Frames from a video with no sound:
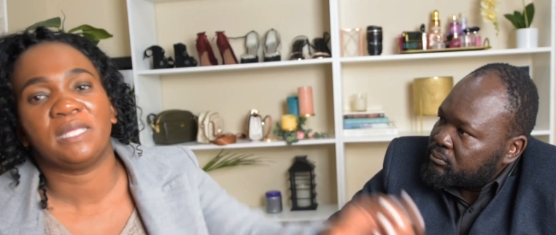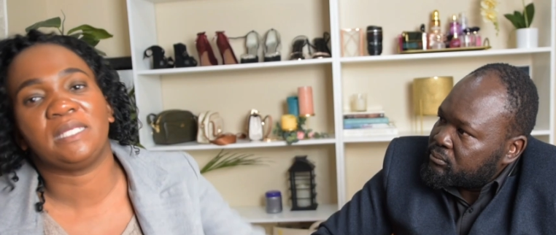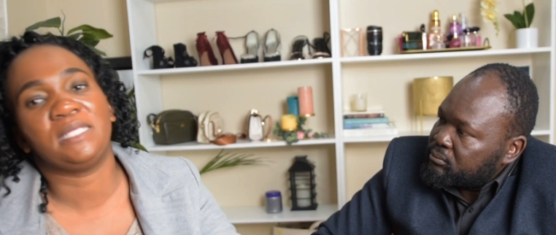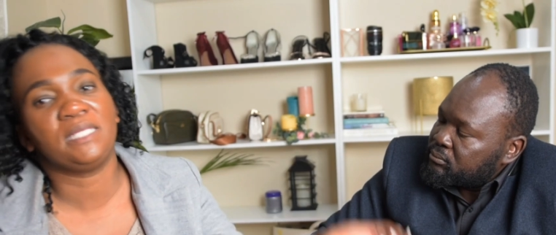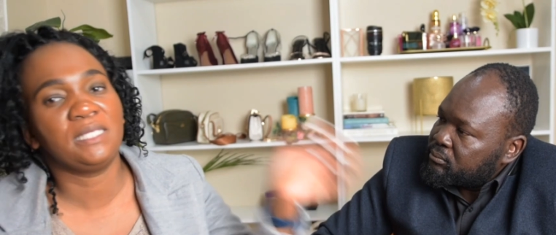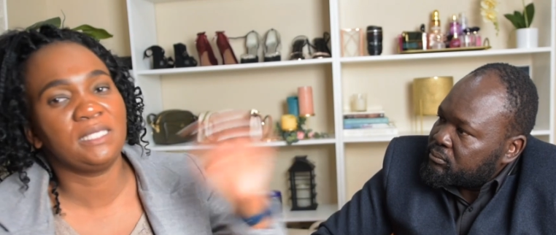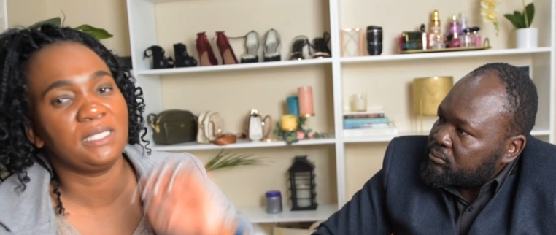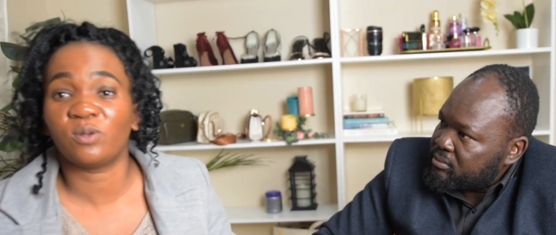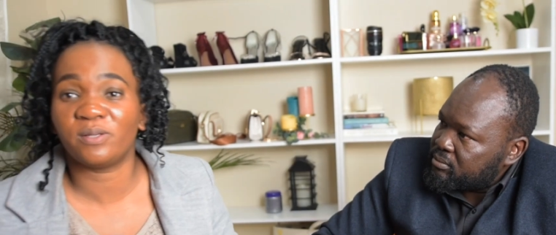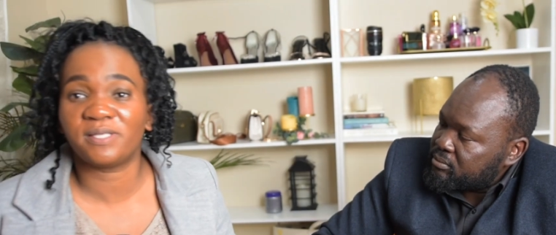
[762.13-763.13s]
Speaker 1: he,
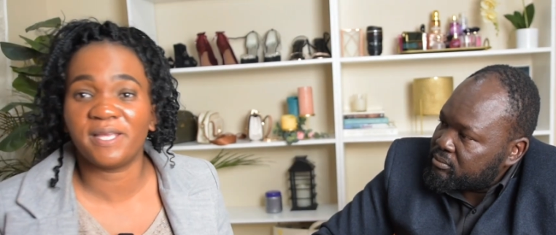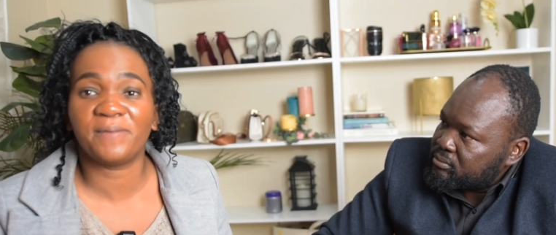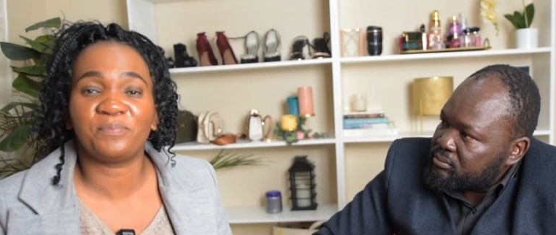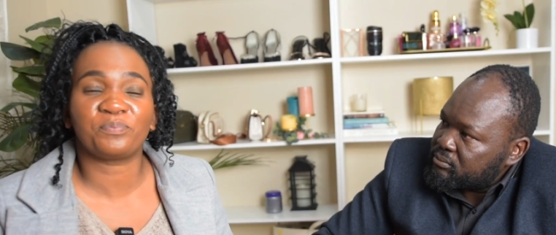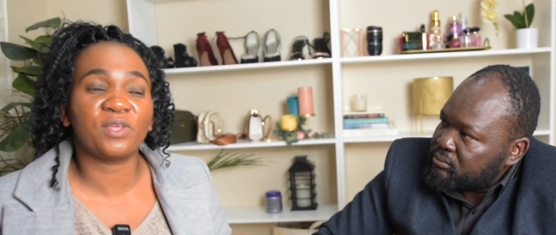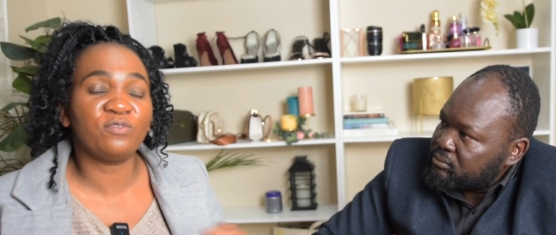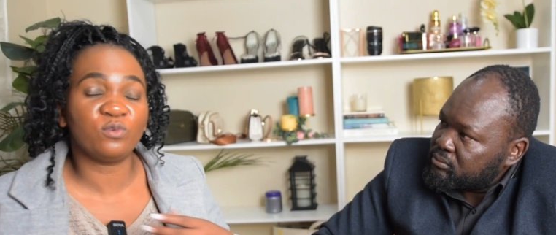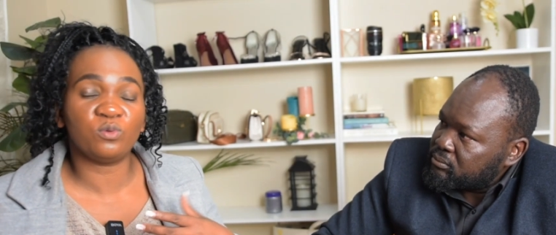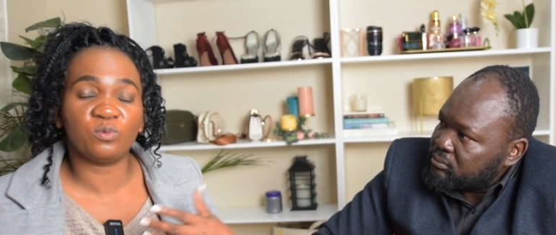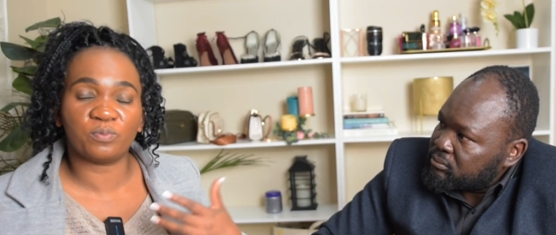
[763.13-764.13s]
so I was saying,
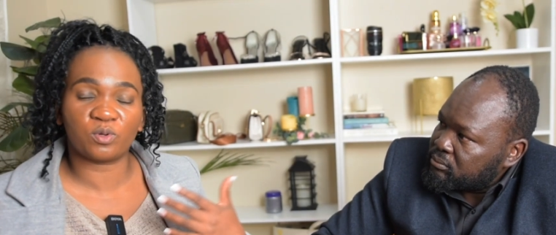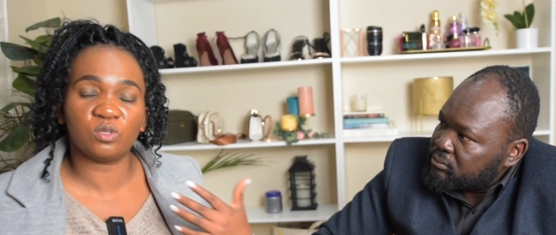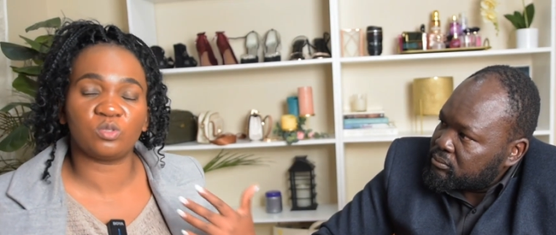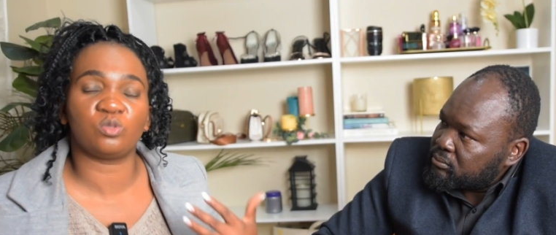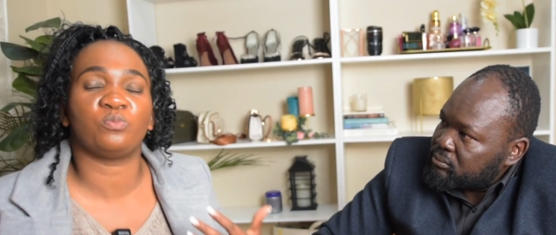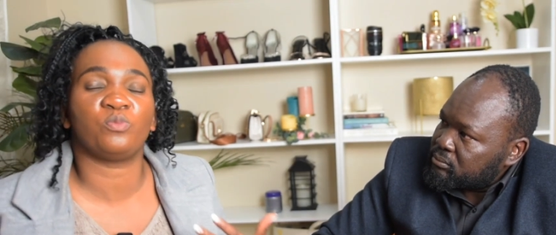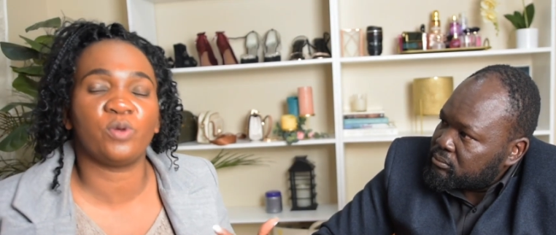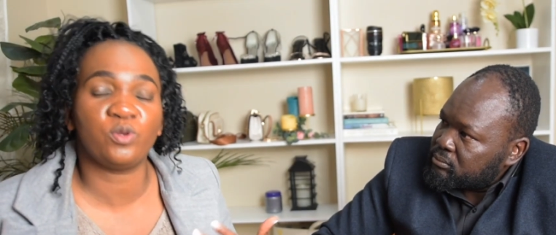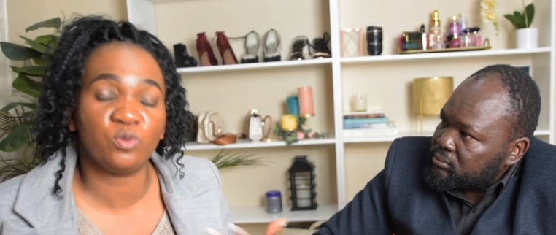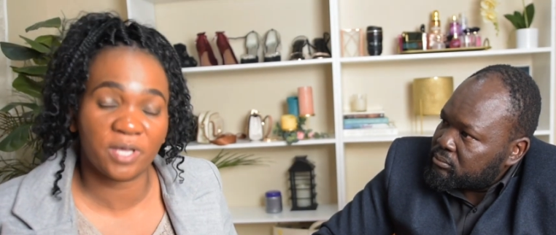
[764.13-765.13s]
if you because you,
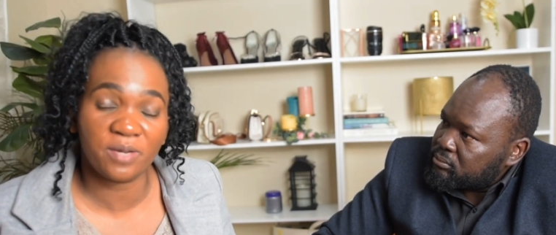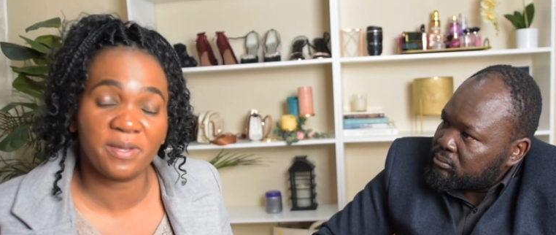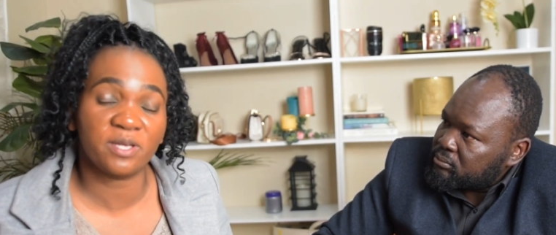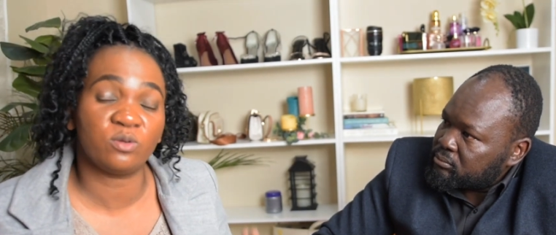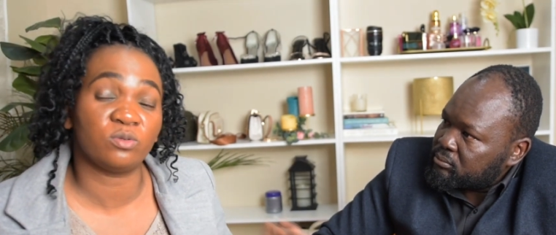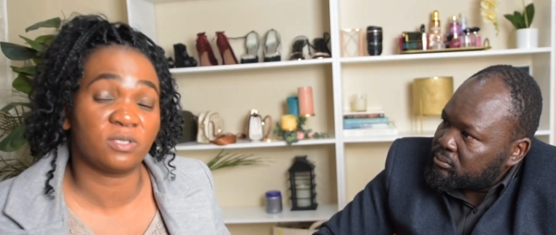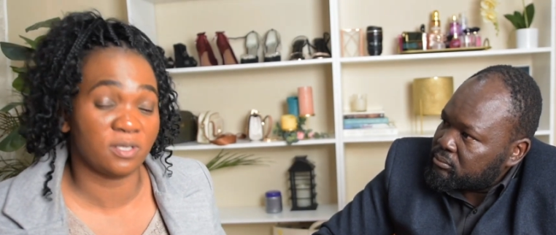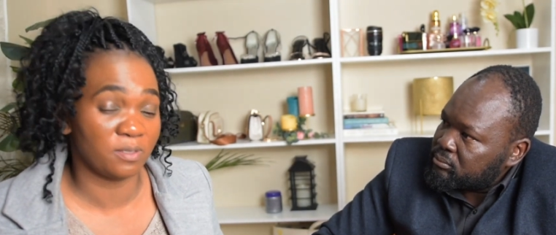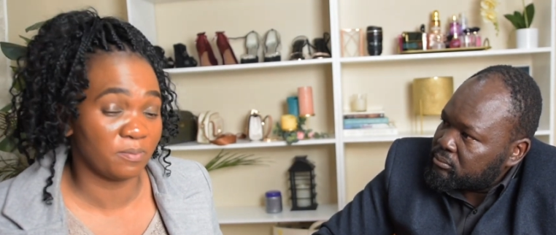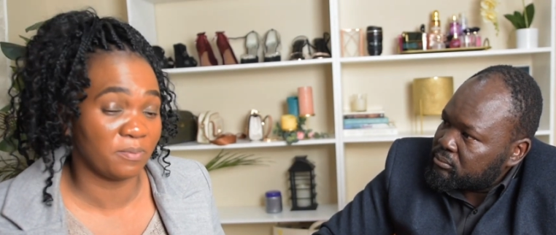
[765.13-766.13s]
when you get married, you
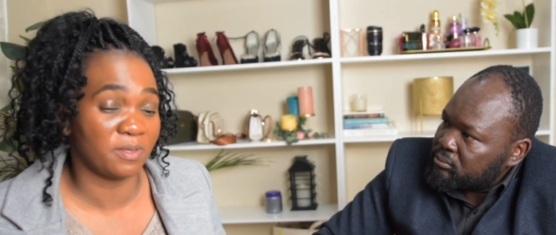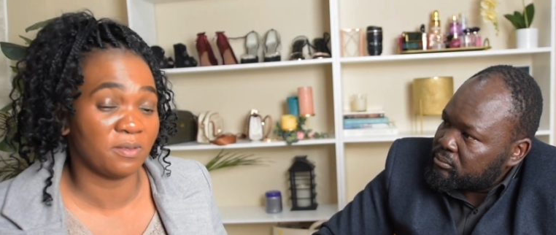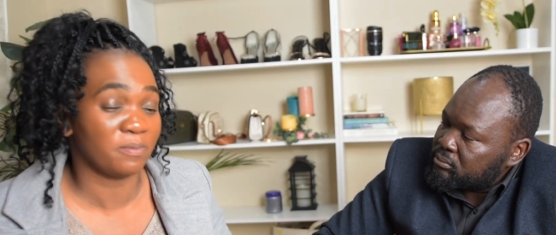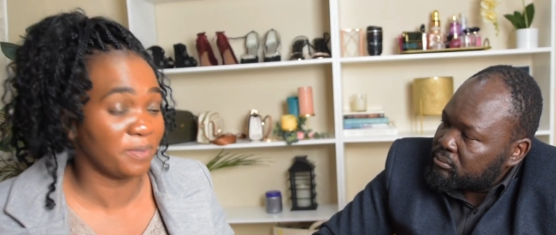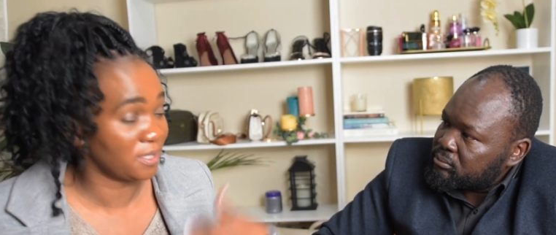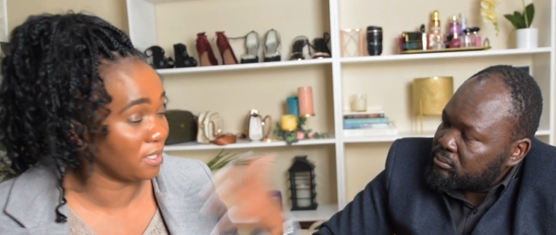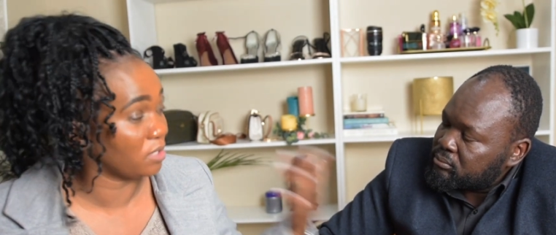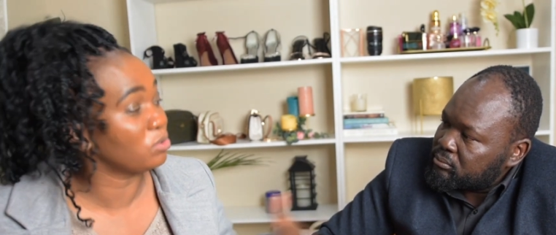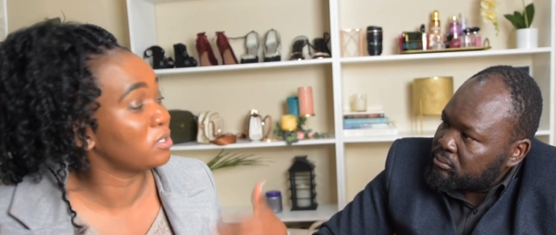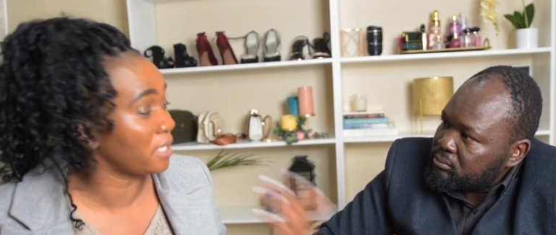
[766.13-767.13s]
the, the person
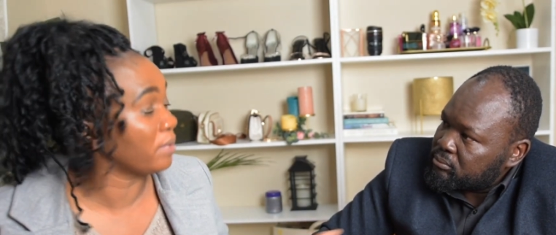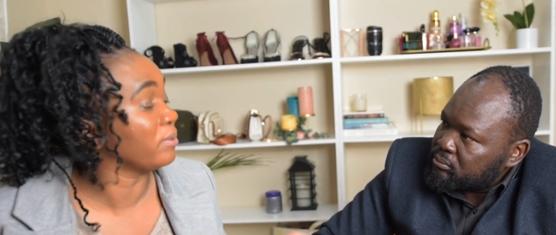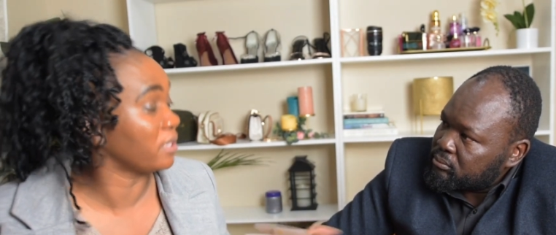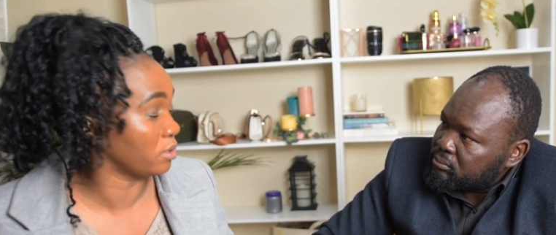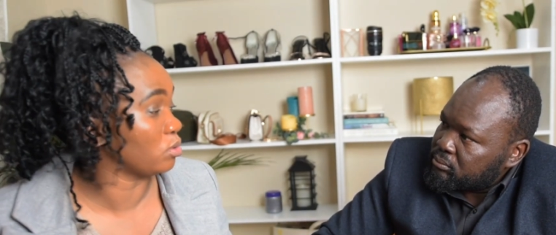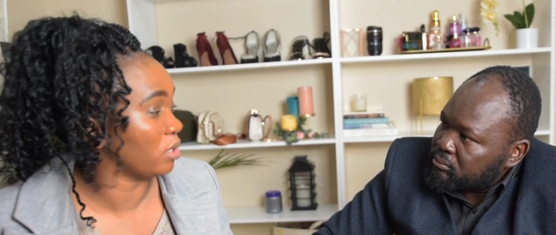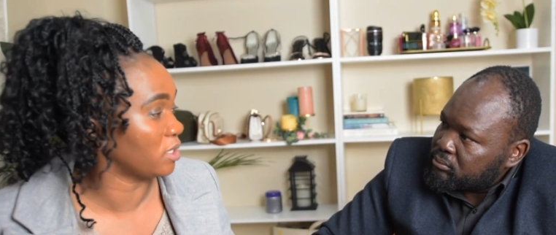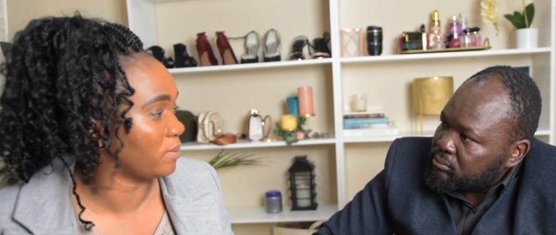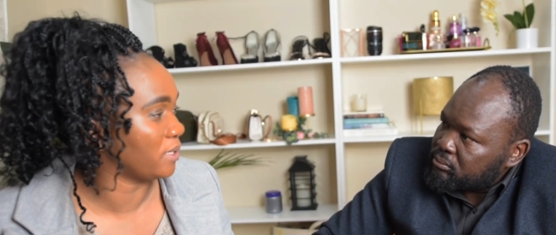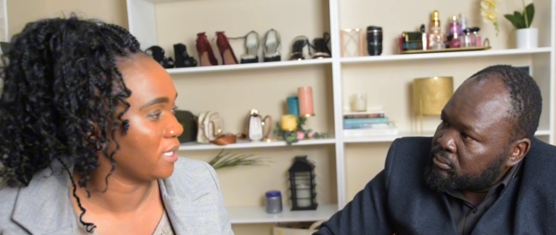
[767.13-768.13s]
that you stay with is your
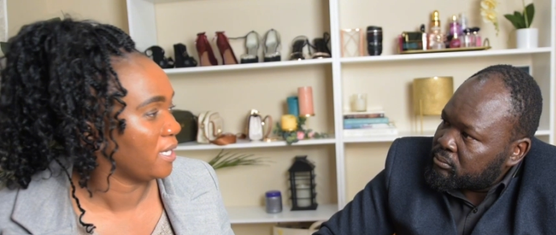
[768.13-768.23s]
husband.